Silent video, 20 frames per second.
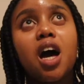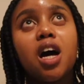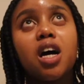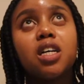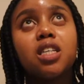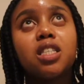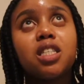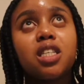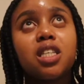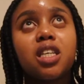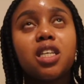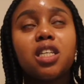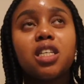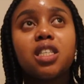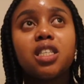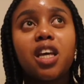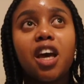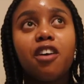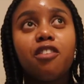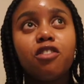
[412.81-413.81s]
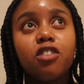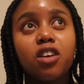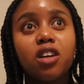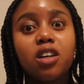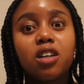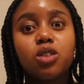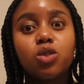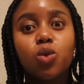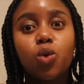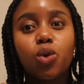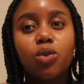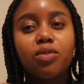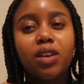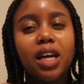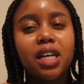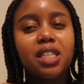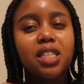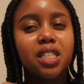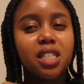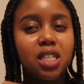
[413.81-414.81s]
skin is ever sort of
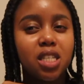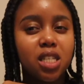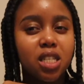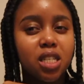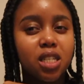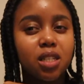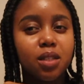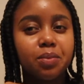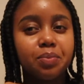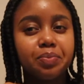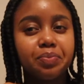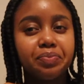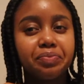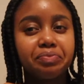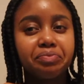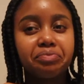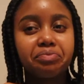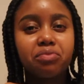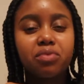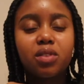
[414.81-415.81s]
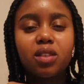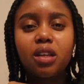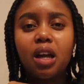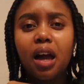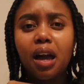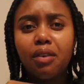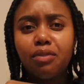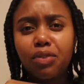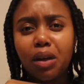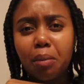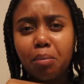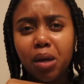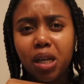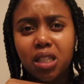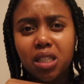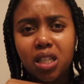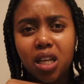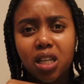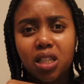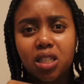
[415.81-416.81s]
like seasonal, if that
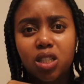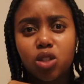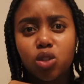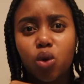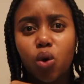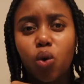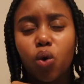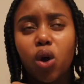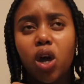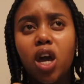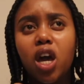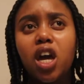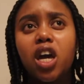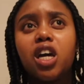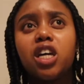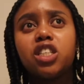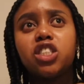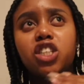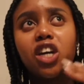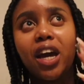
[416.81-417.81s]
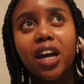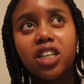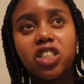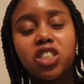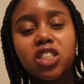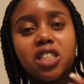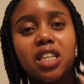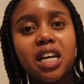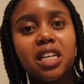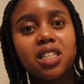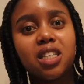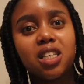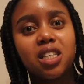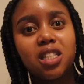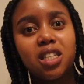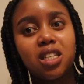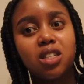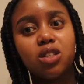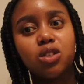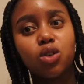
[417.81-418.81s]
makes sense. So it changes as the
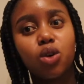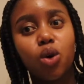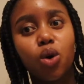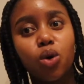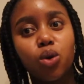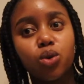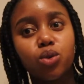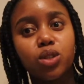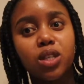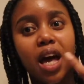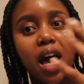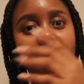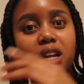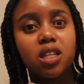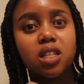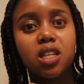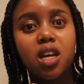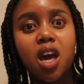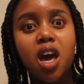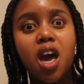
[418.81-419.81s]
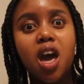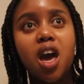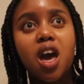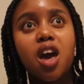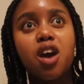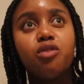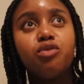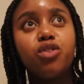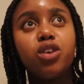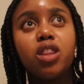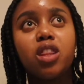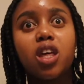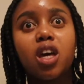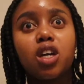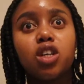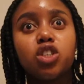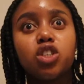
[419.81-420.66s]
season goes, and everything